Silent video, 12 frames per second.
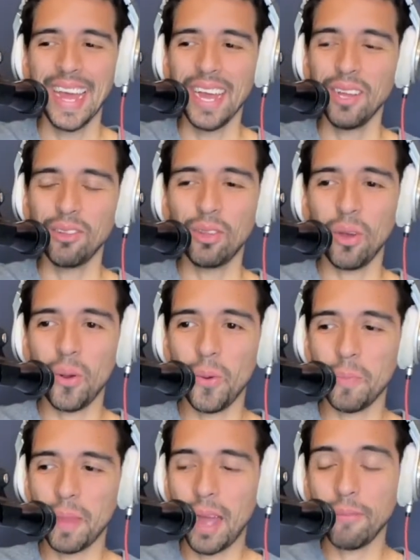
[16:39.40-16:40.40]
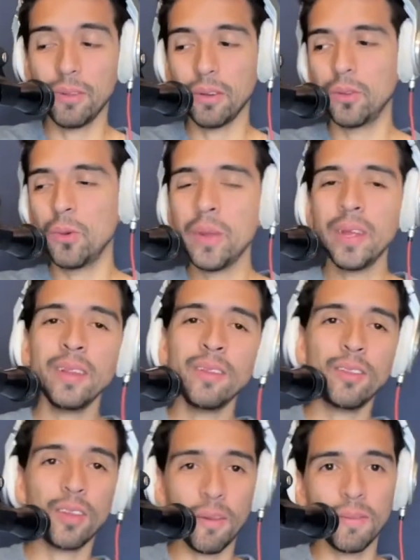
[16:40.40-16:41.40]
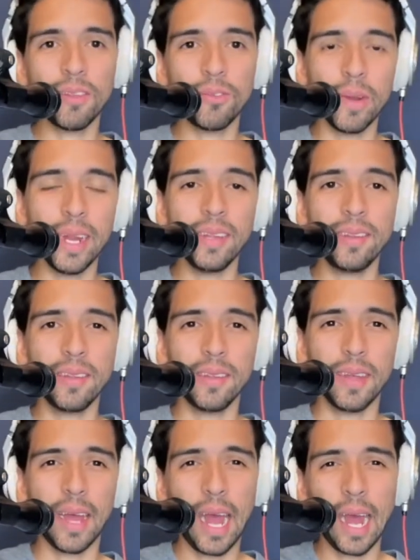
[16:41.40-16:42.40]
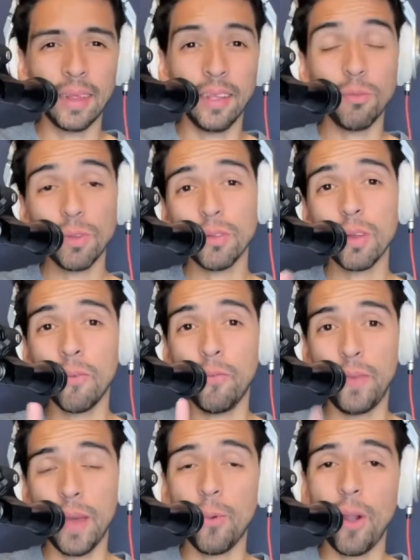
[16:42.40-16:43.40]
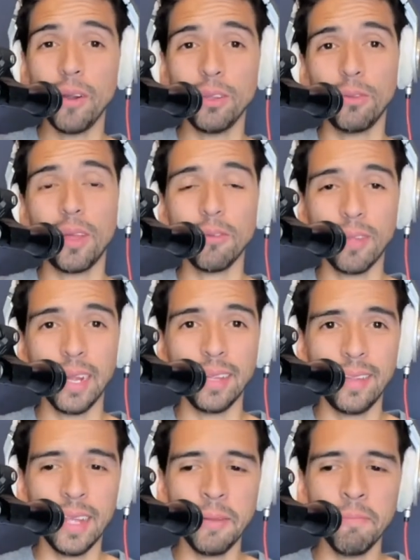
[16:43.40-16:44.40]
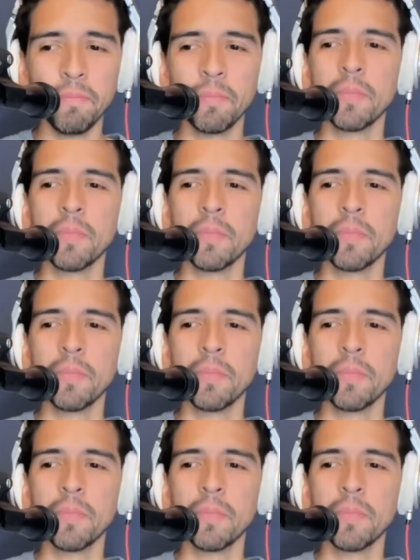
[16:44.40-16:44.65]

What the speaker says: So after doing Son of the Streets, and this was on February 2018,